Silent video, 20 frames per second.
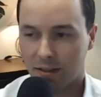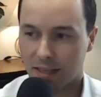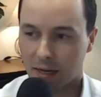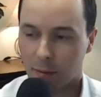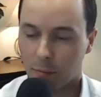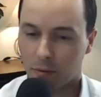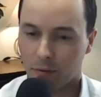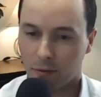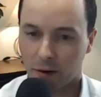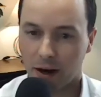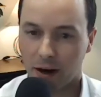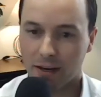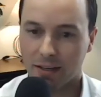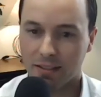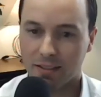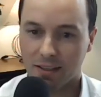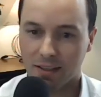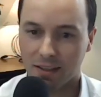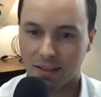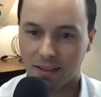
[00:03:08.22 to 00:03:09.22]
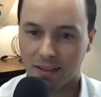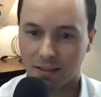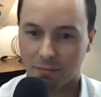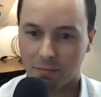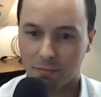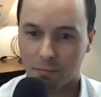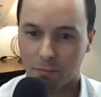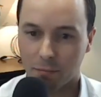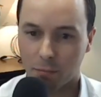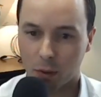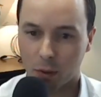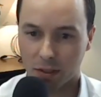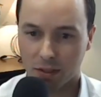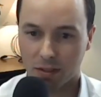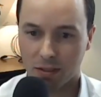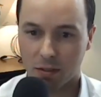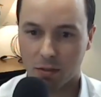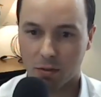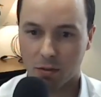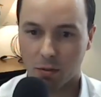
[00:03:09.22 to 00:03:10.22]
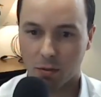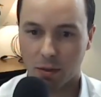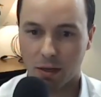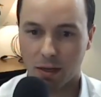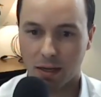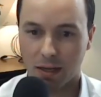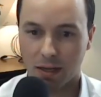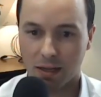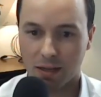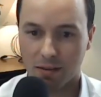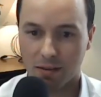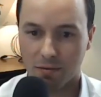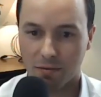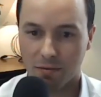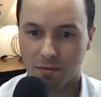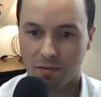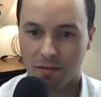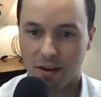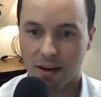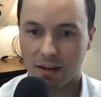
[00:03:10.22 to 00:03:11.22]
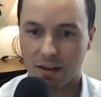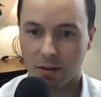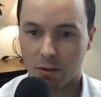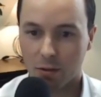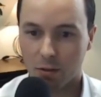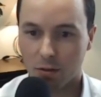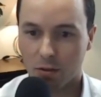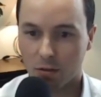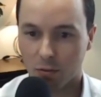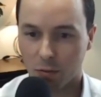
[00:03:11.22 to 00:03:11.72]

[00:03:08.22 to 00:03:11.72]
that pride's going to put us into a Fed-induced